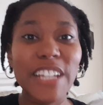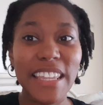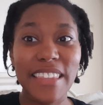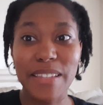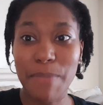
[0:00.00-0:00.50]
to
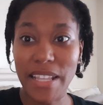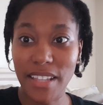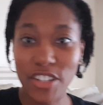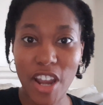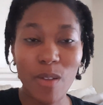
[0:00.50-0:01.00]
get this
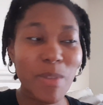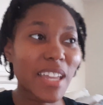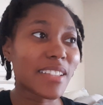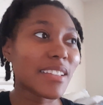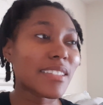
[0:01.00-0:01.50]
message out
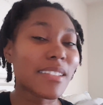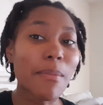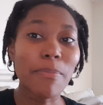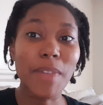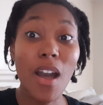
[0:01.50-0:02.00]
because it's
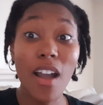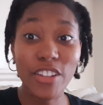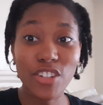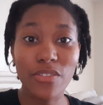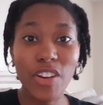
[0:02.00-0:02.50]
some
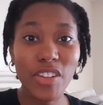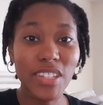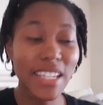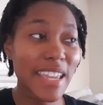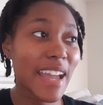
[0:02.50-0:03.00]

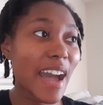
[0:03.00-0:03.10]
controversy.